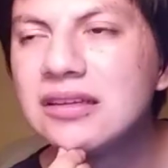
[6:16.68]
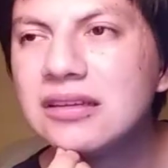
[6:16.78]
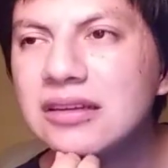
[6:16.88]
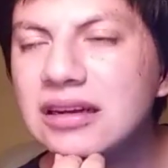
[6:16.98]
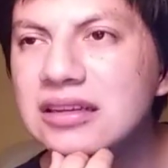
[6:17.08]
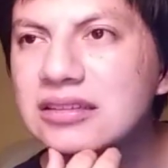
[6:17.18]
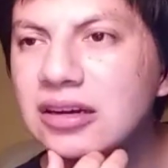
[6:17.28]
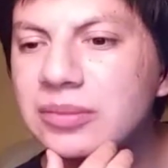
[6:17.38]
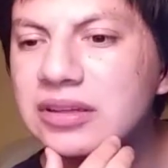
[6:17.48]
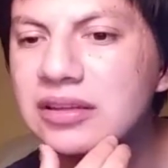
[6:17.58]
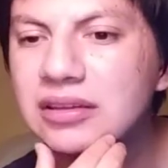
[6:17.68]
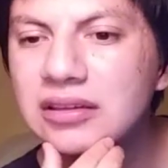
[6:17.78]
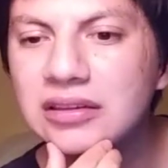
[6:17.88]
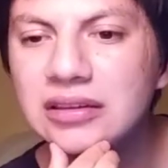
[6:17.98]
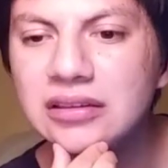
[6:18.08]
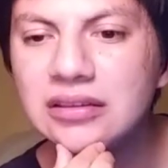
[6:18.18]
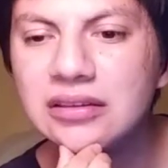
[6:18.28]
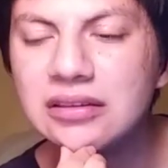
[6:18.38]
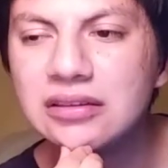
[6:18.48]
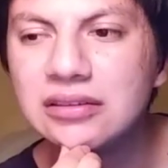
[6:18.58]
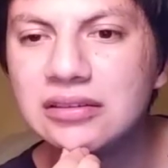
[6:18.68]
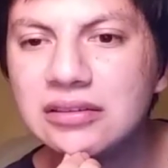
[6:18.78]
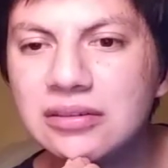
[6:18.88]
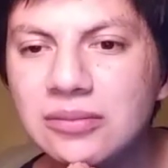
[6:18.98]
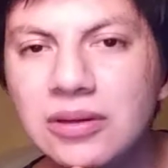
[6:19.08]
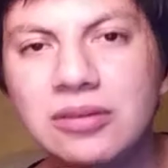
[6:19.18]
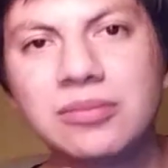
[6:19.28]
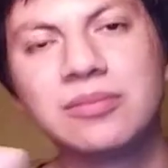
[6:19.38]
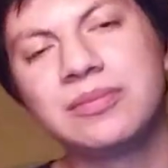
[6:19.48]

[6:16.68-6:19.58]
has got me thinking lately. And well,